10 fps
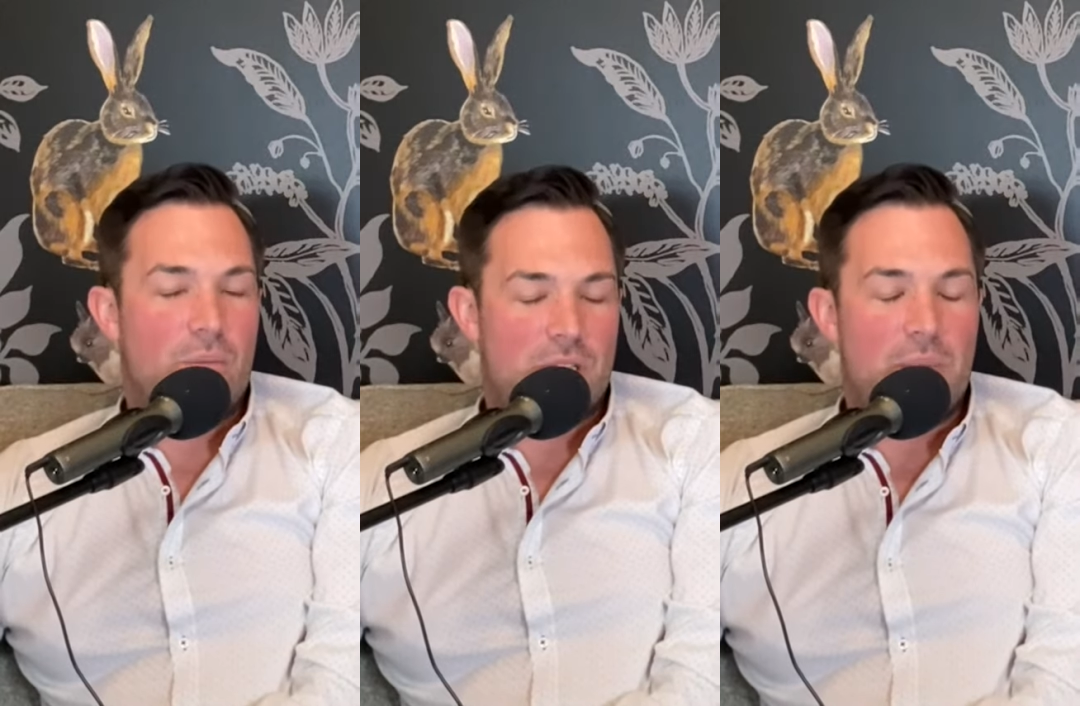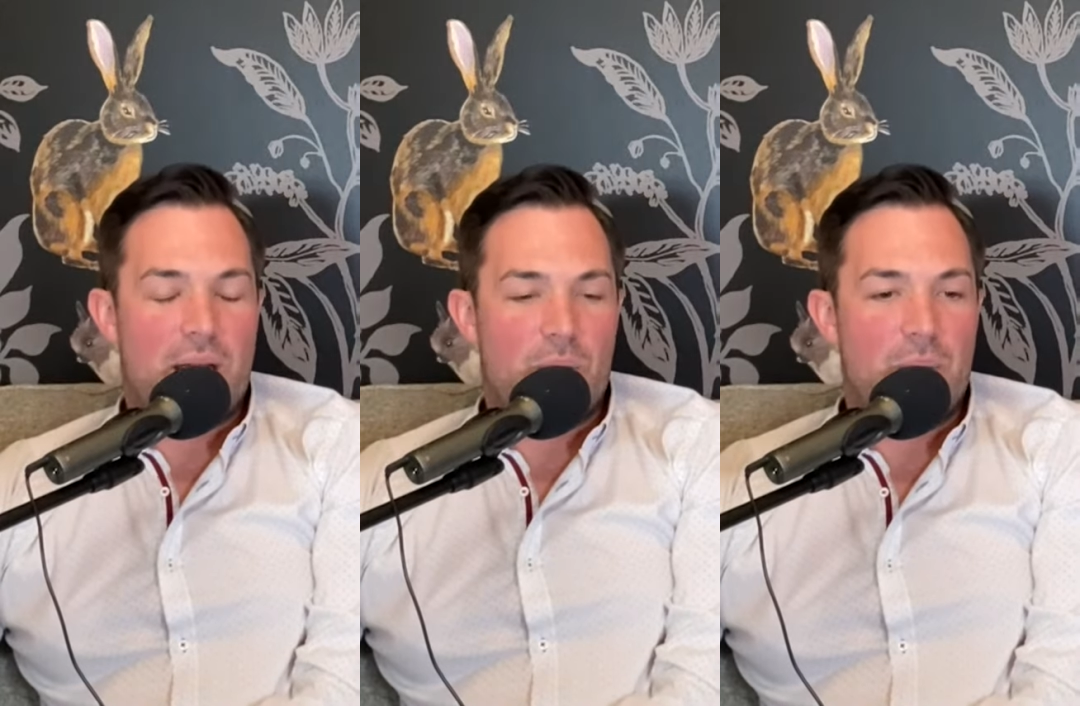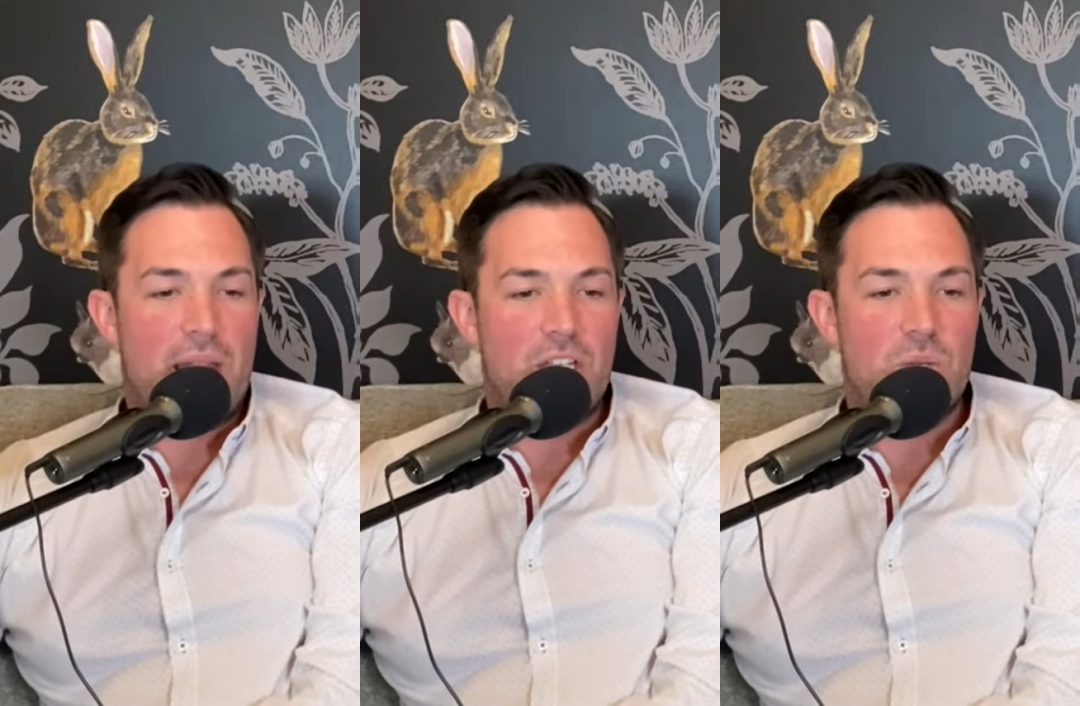It was a black
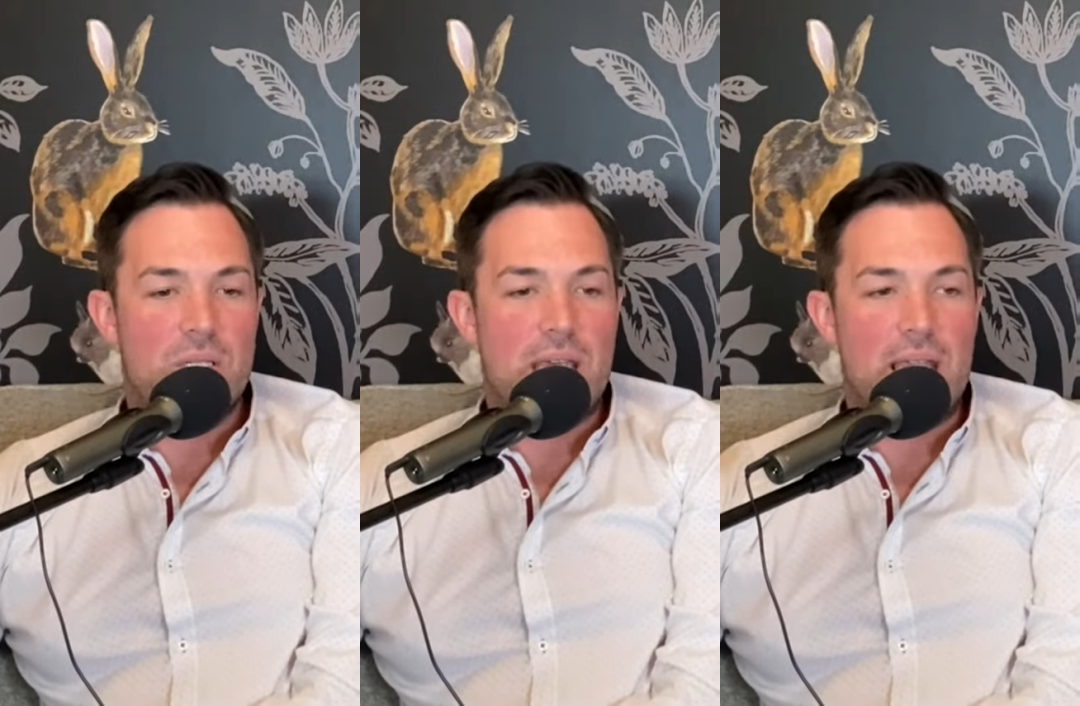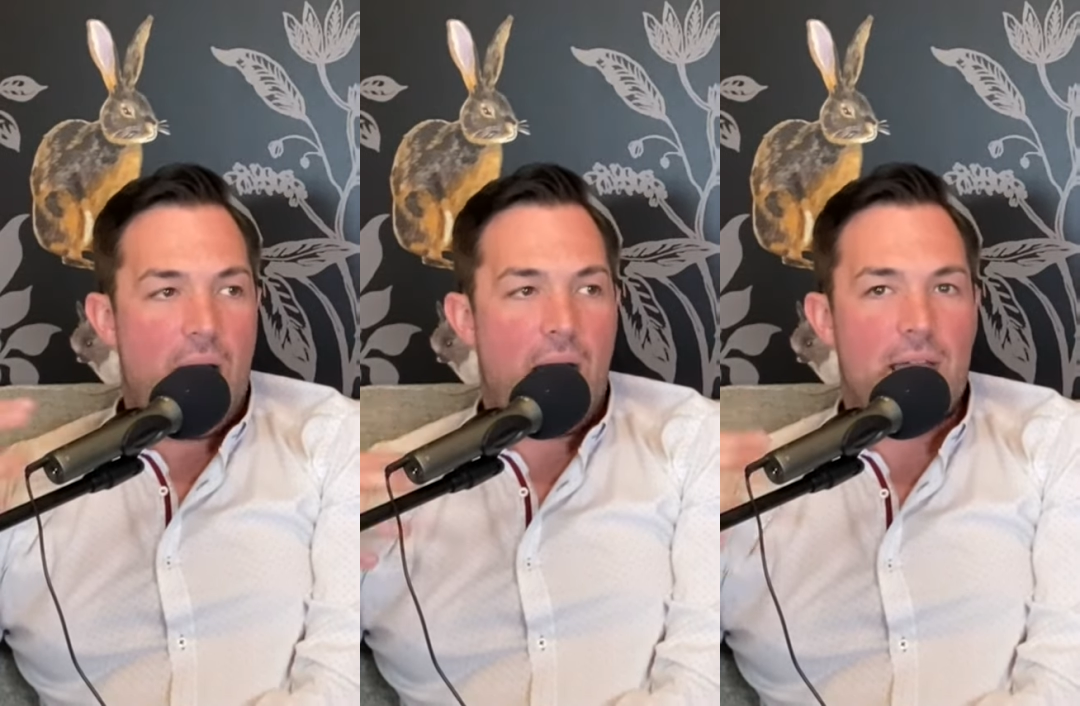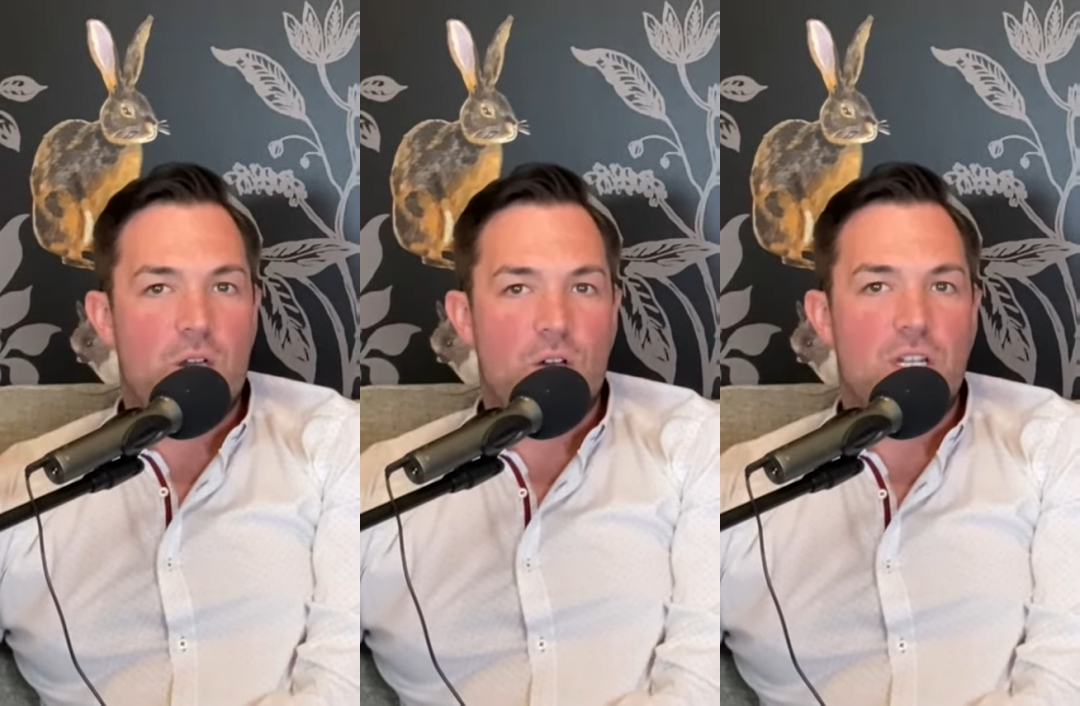woman, and she was like,
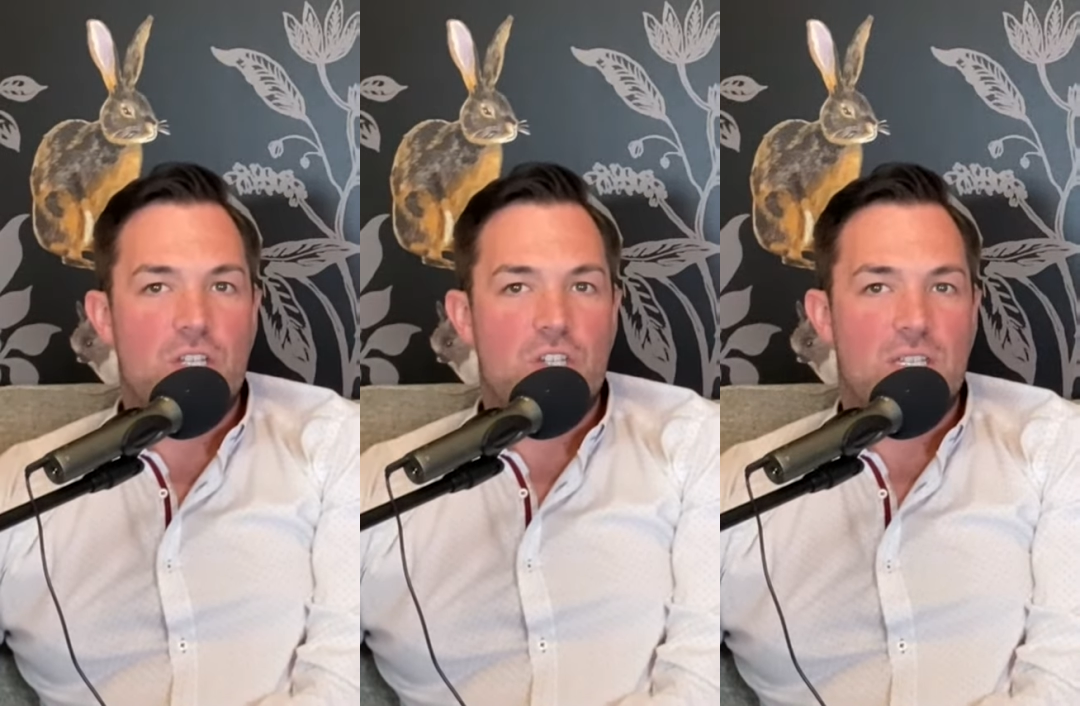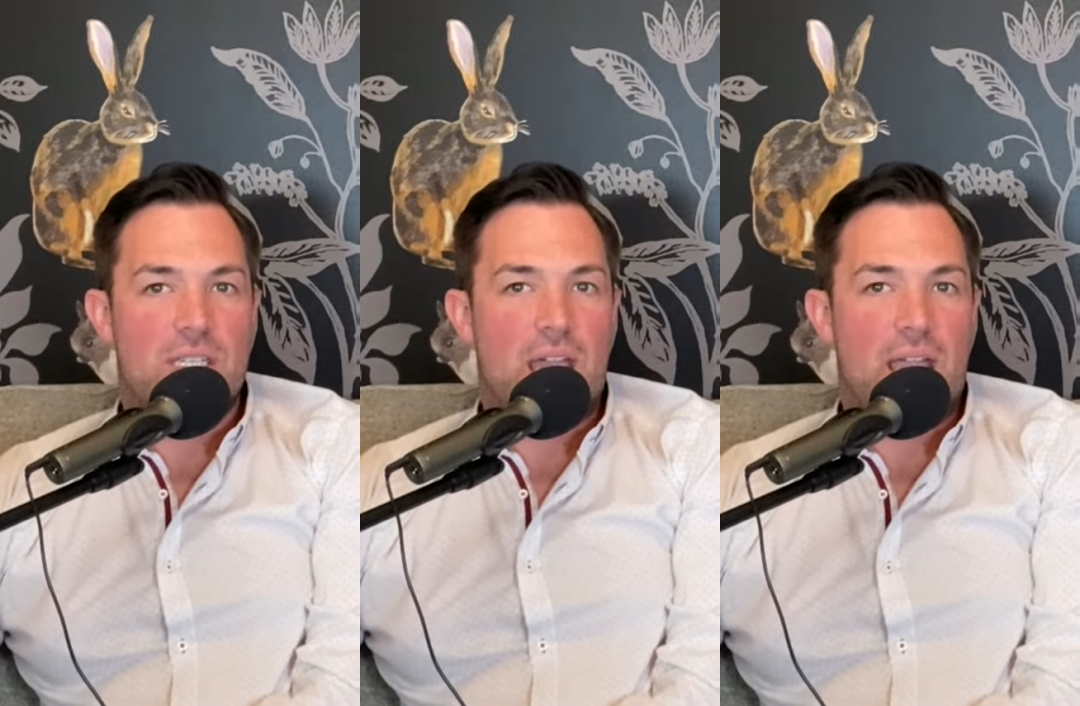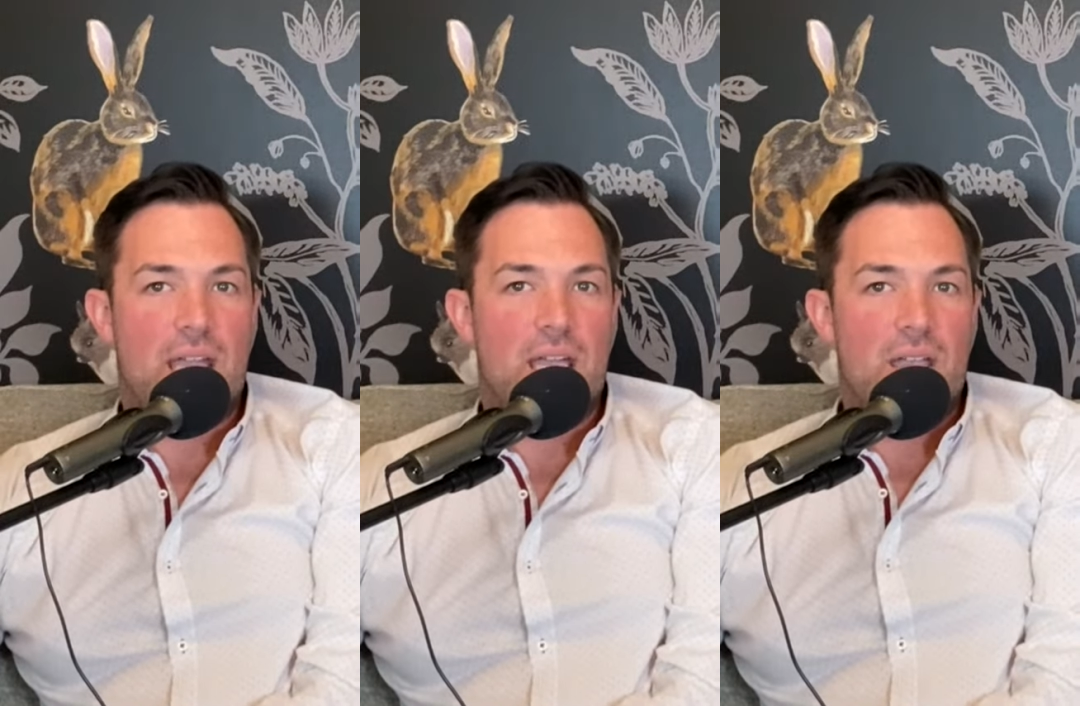I couldn't just
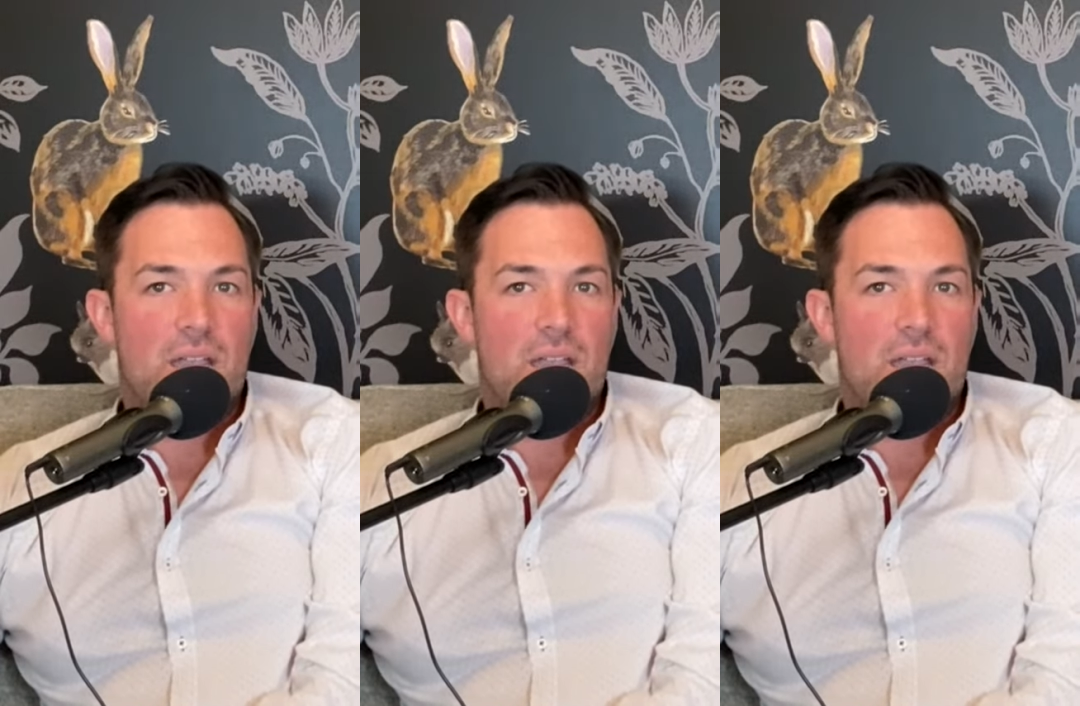like